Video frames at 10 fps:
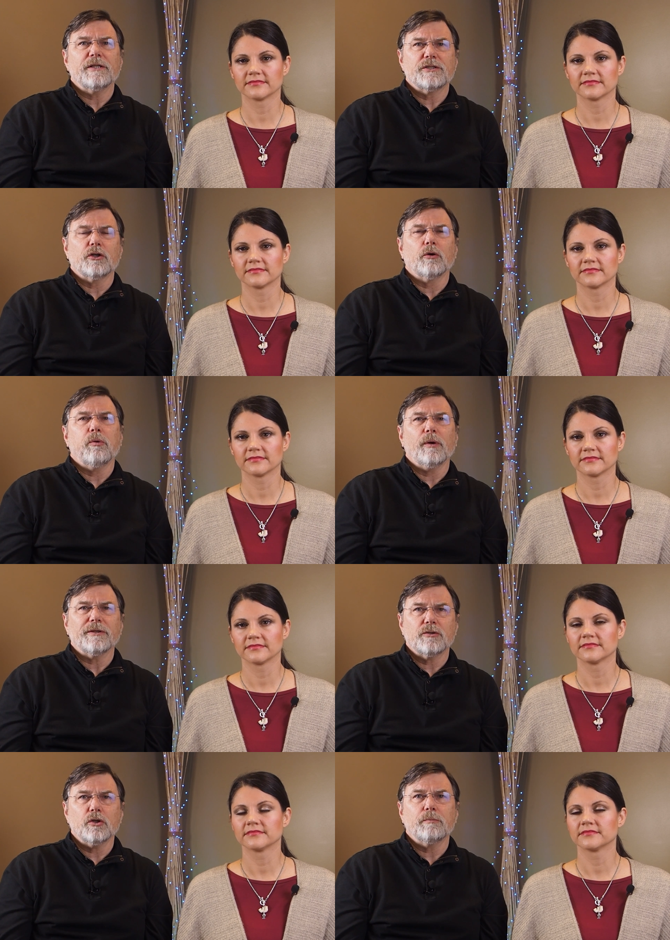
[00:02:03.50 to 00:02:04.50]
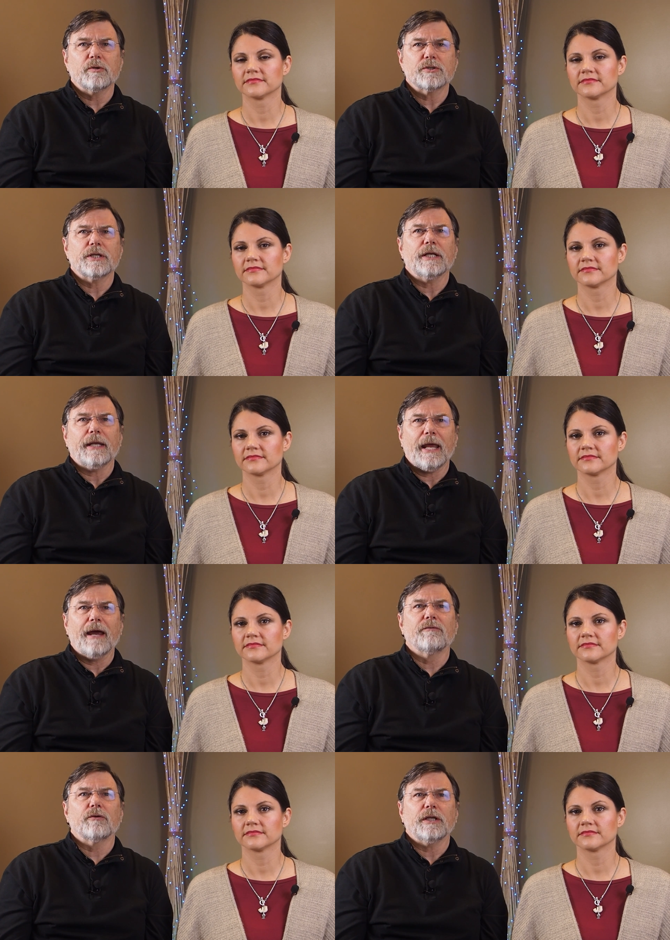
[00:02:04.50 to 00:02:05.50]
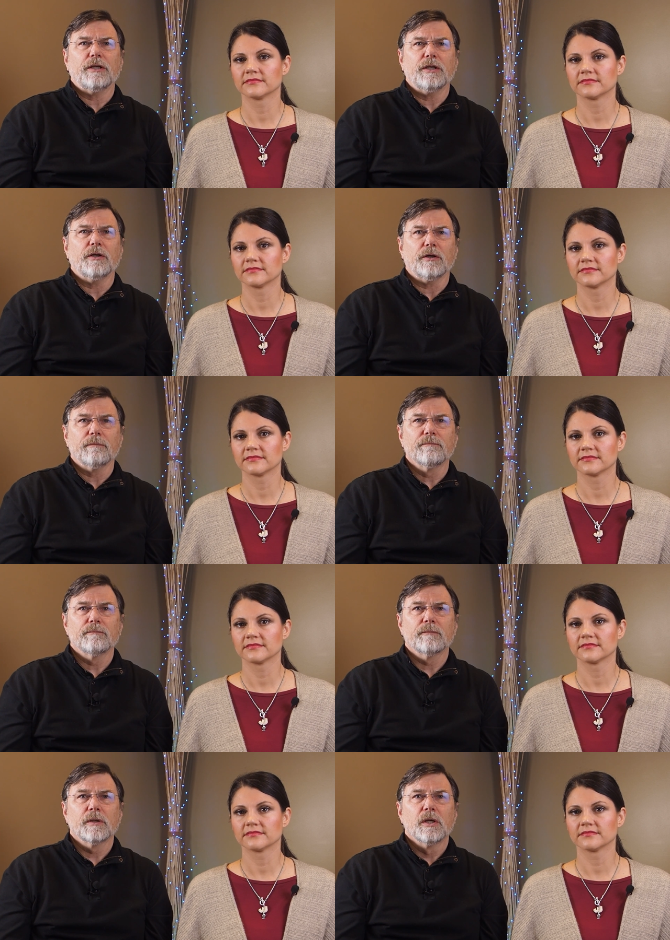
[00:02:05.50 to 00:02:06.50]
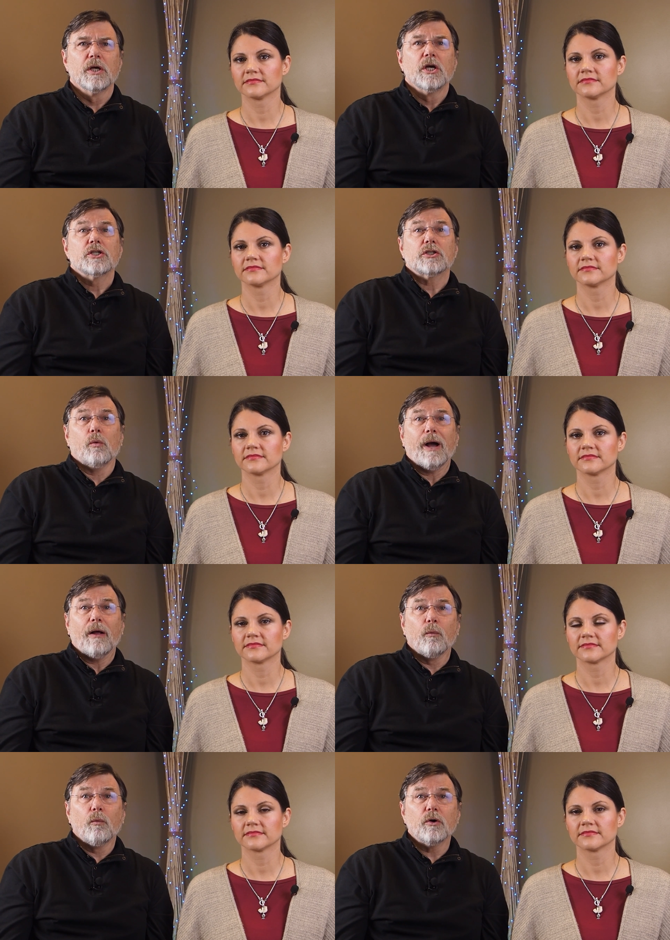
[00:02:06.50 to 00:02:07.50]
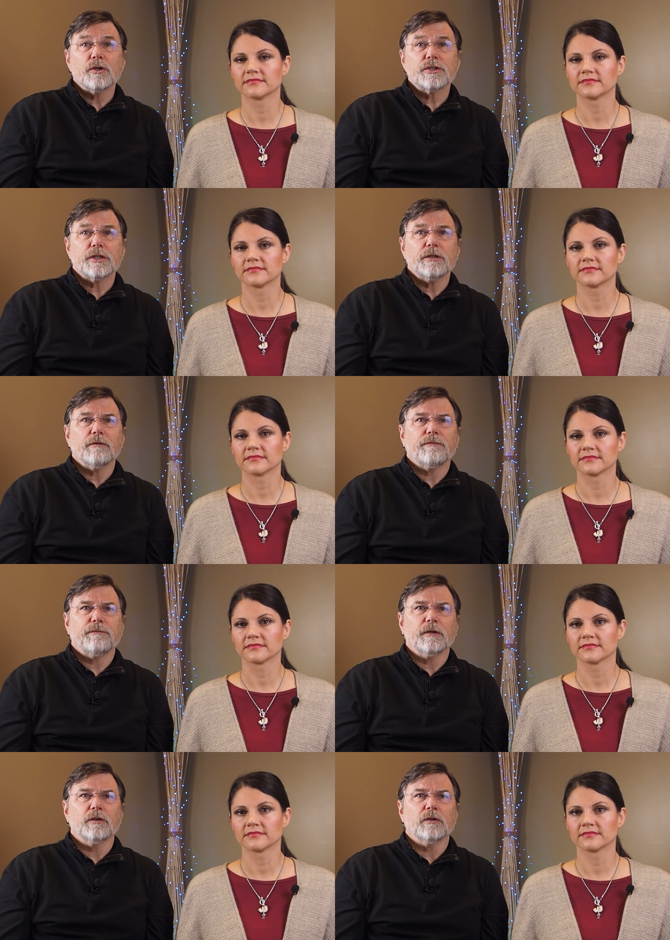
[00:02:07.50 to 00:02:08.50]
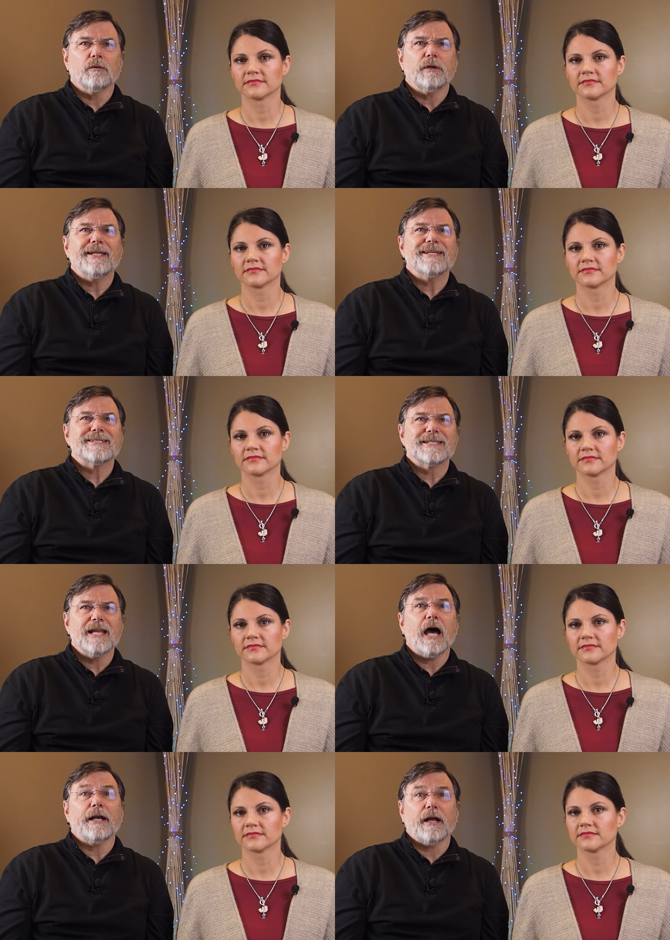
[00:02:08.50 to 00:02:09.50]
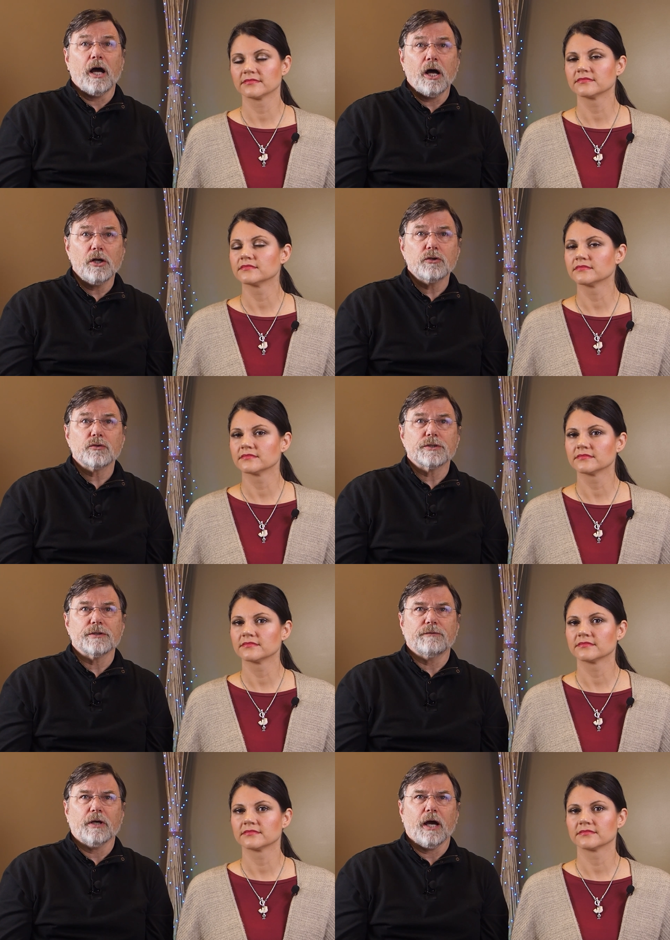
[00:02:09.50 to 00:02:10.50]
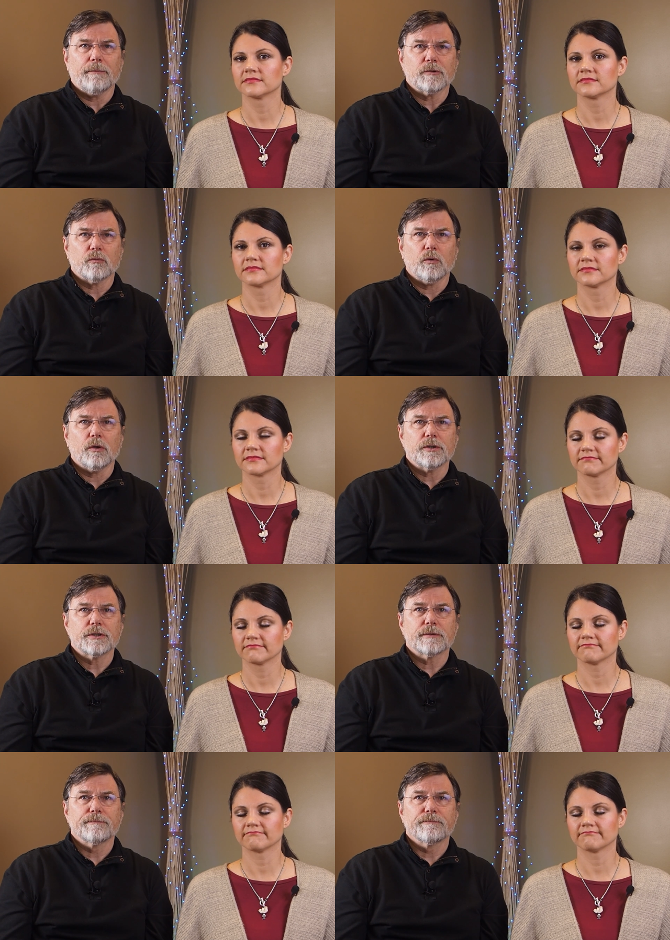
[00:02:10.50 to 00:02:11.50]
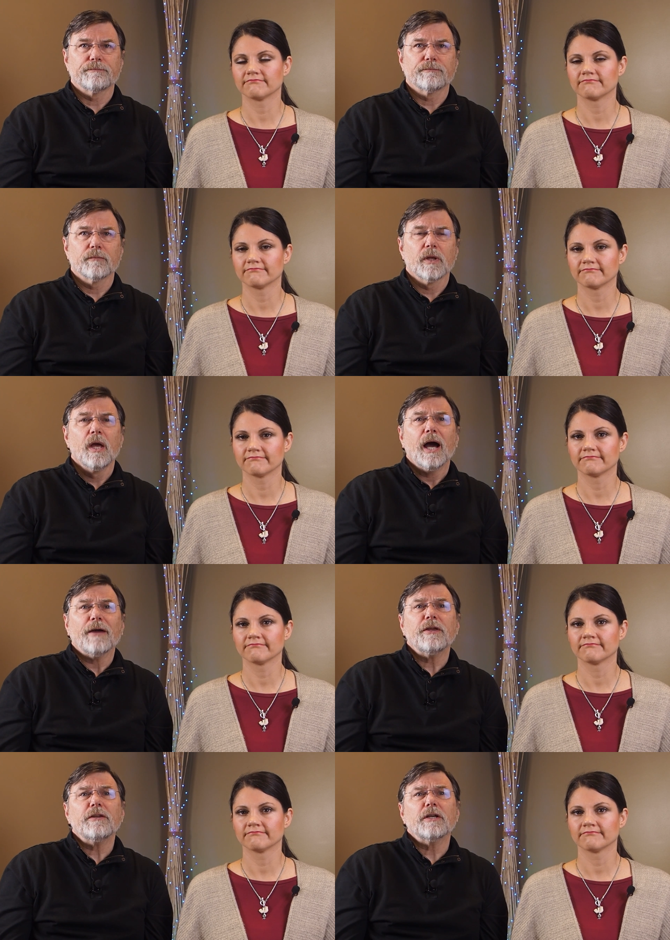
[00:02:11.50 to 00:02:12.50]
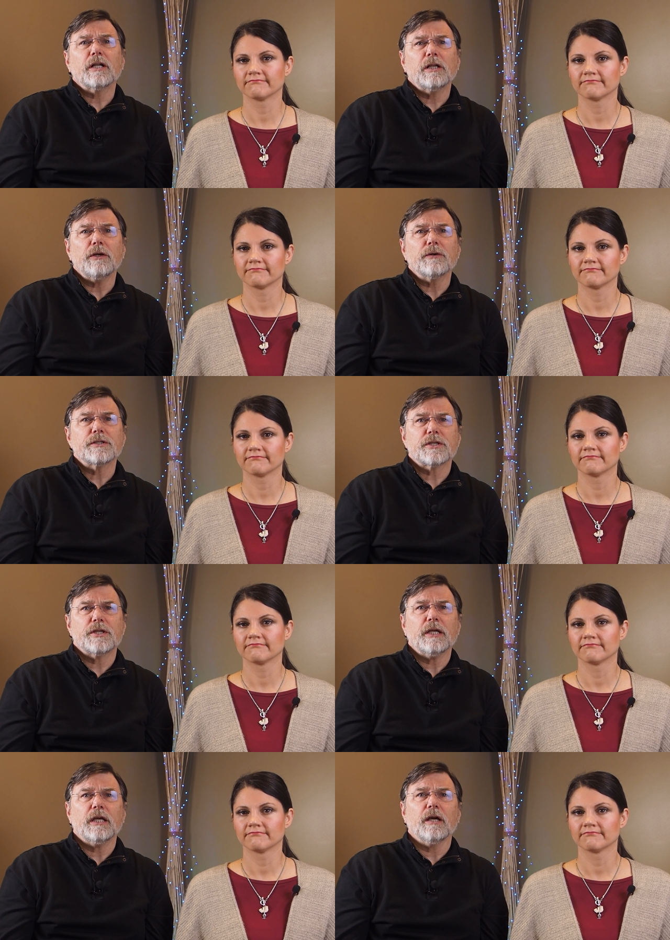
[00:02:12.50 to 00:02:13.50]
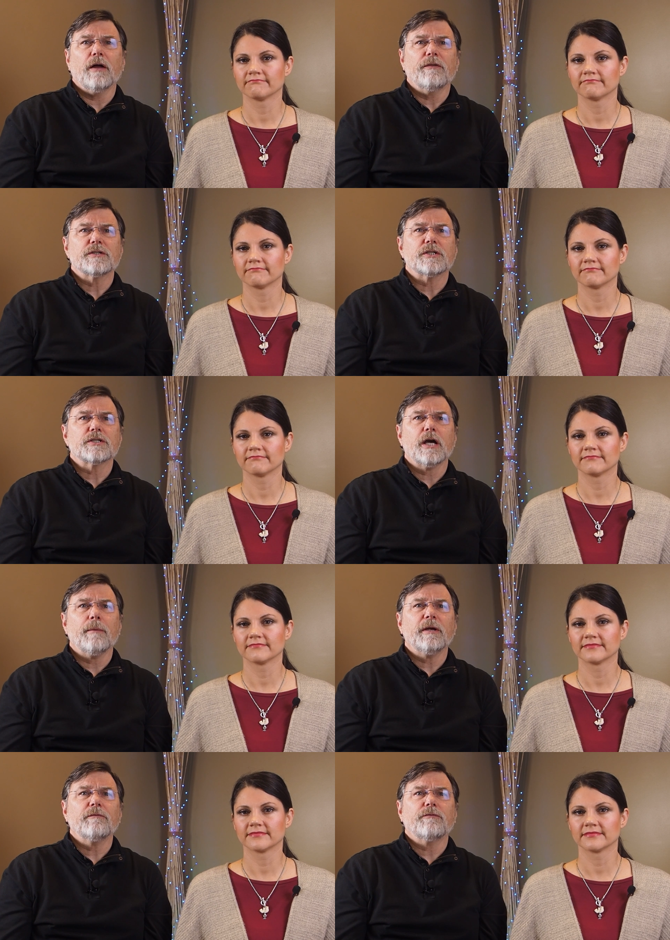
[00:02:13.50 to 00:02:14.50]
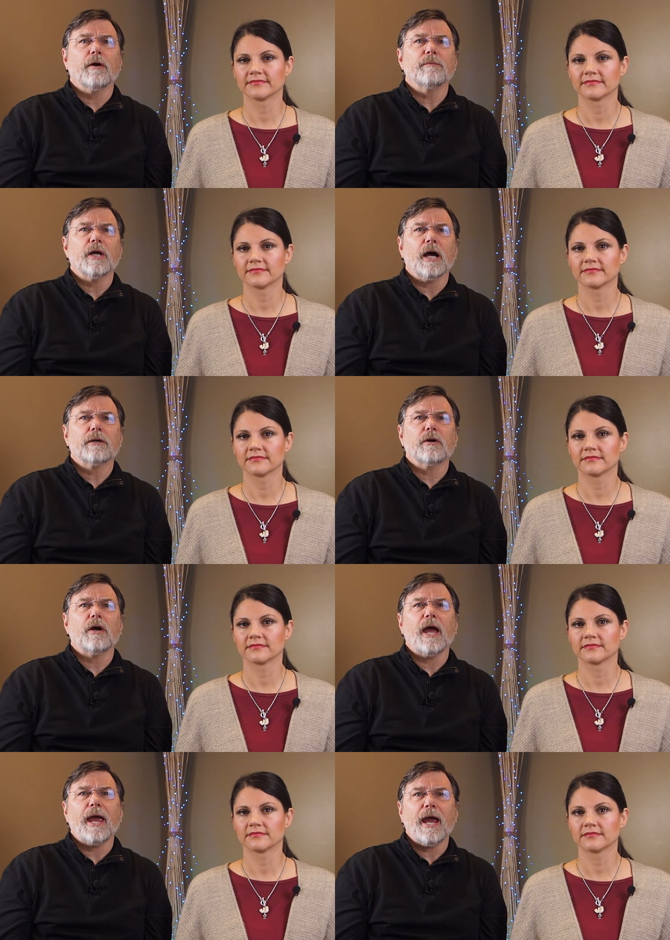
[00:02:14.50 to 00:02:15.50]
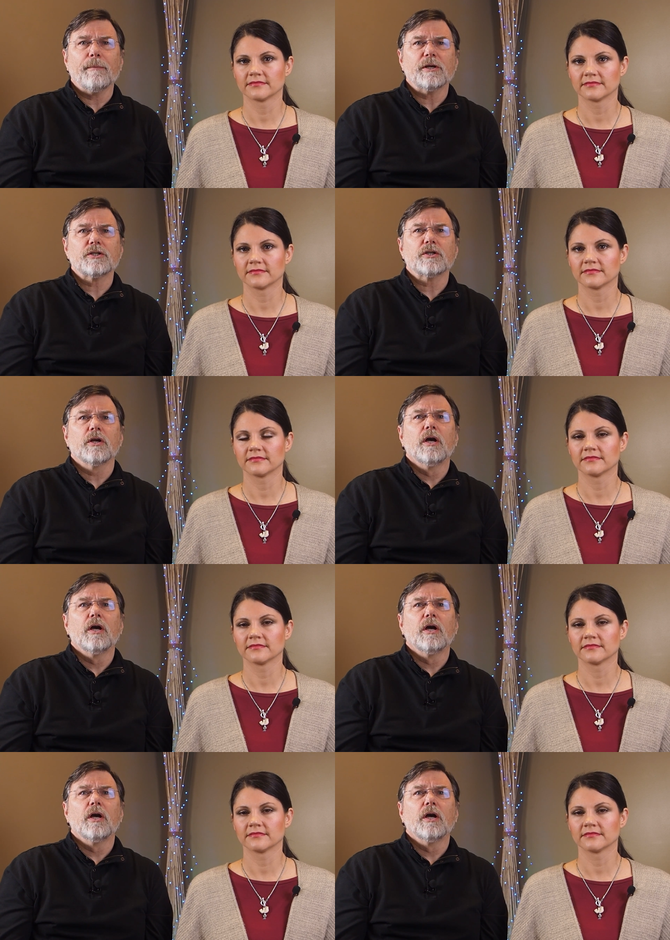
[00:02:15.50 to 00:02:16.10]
Speaker 1: and 0.2% every year. So while worse than the flu, it is not hundreds of times worse. I think the clearest thinking on this is coming from Dr. Amesh